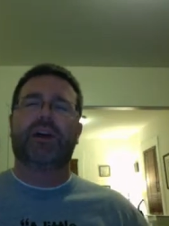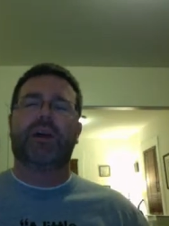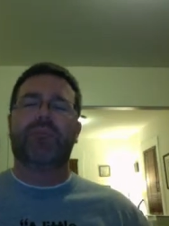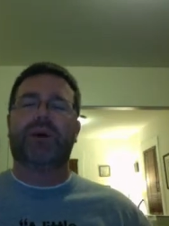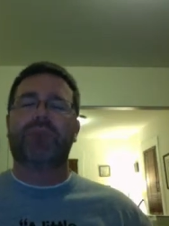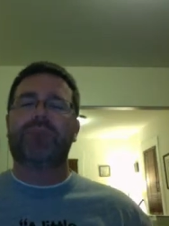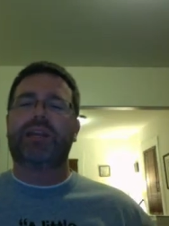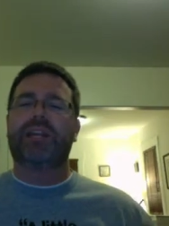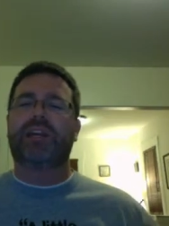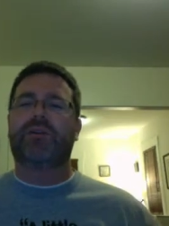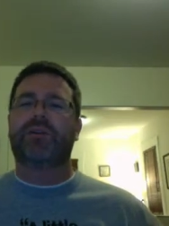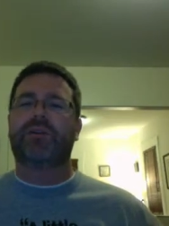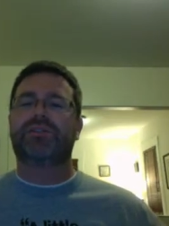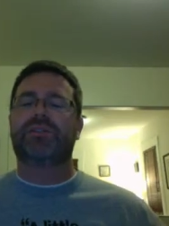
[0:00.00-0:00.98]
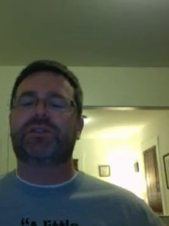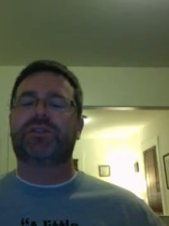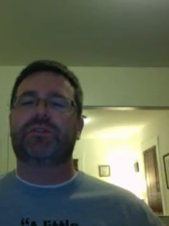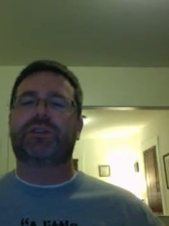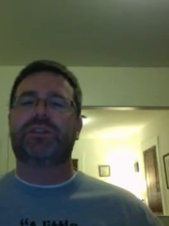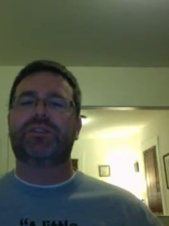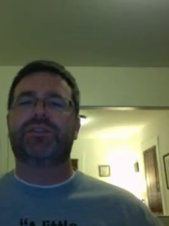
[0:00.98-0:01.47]
among many of our
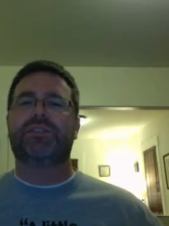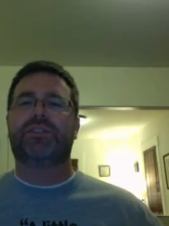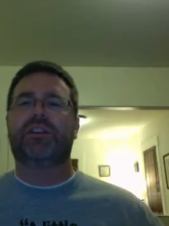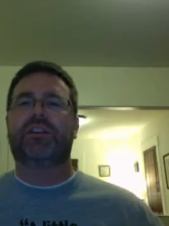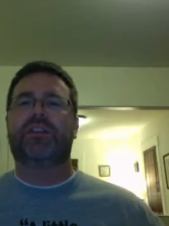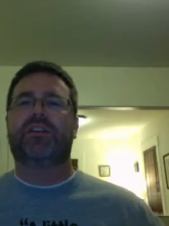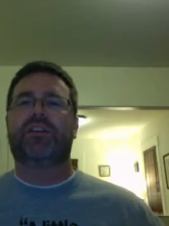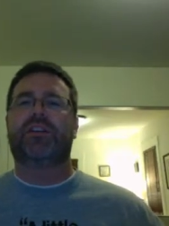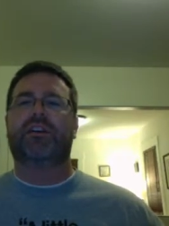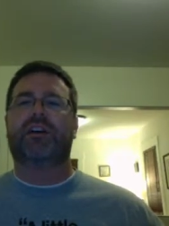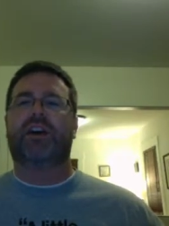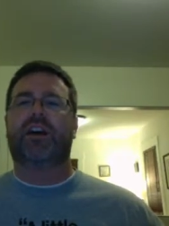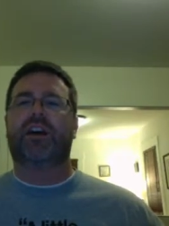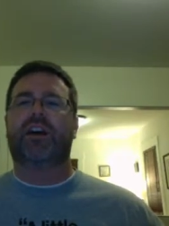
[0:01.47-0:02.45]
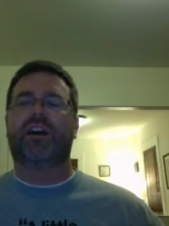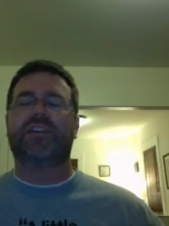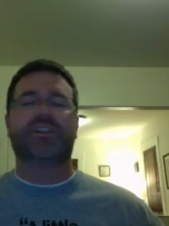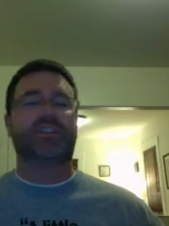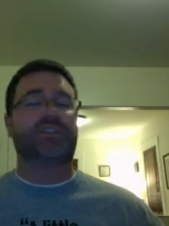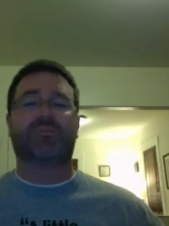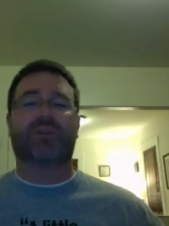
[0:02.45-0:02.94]
students, and
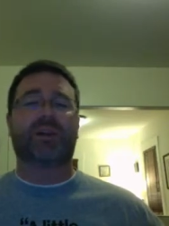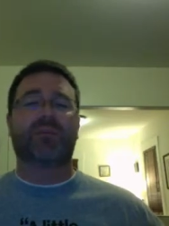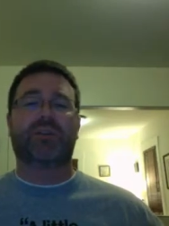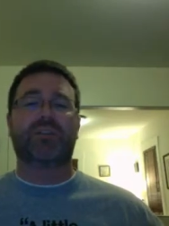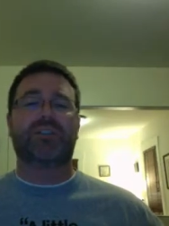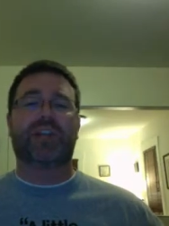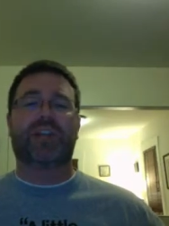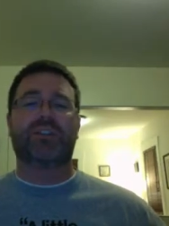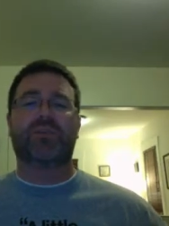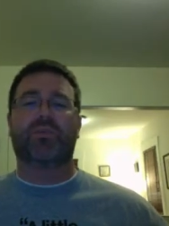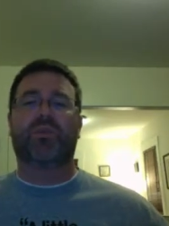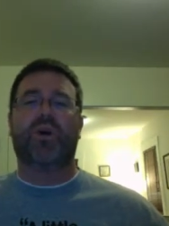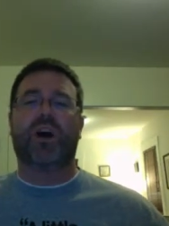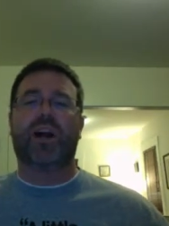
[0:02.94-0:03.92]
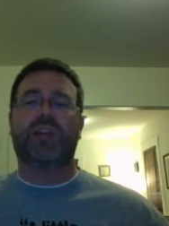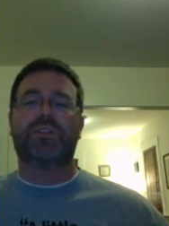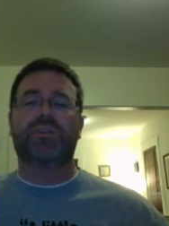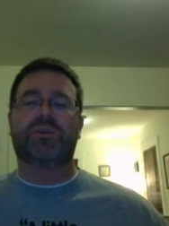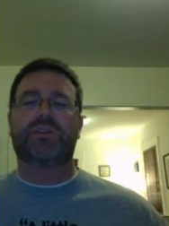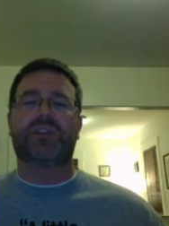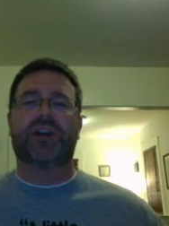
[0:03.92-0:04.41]
this is pretty much nationwide,
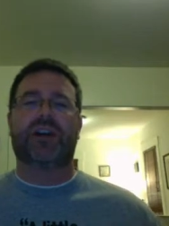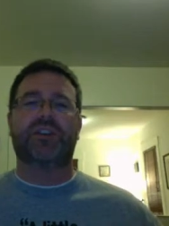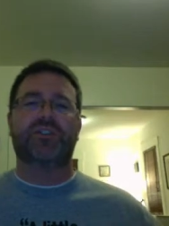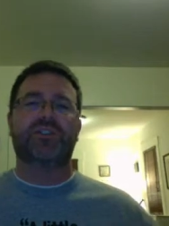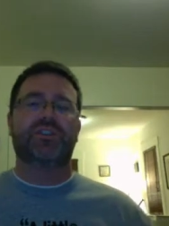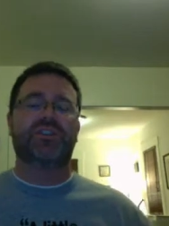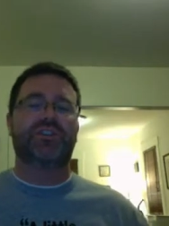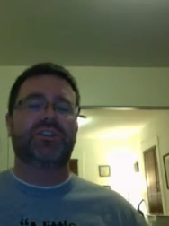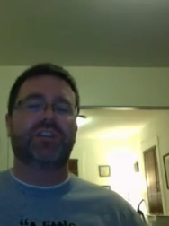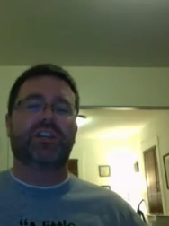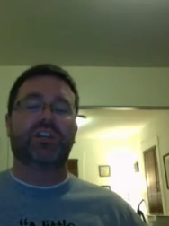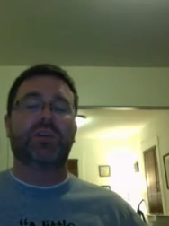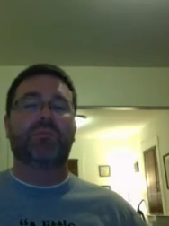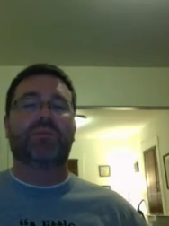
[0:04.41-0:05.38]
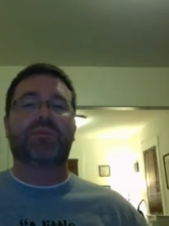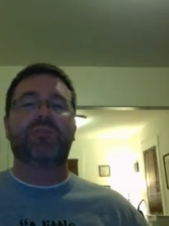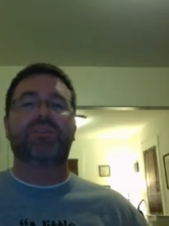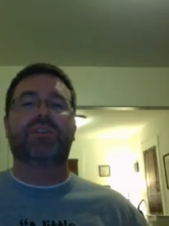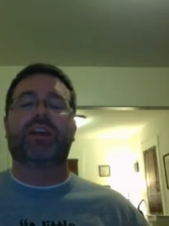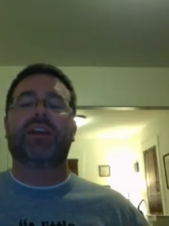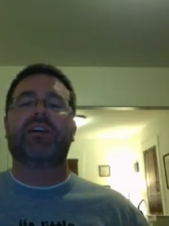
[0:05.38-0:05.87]
so it's not just you
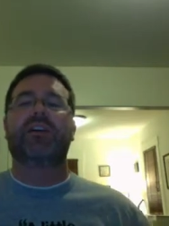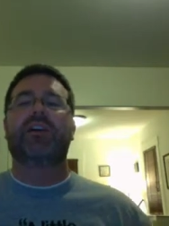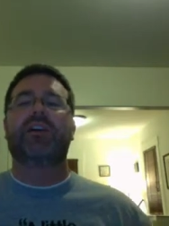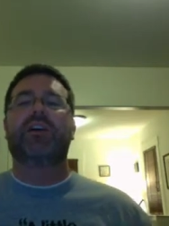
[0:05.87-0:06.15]
personally,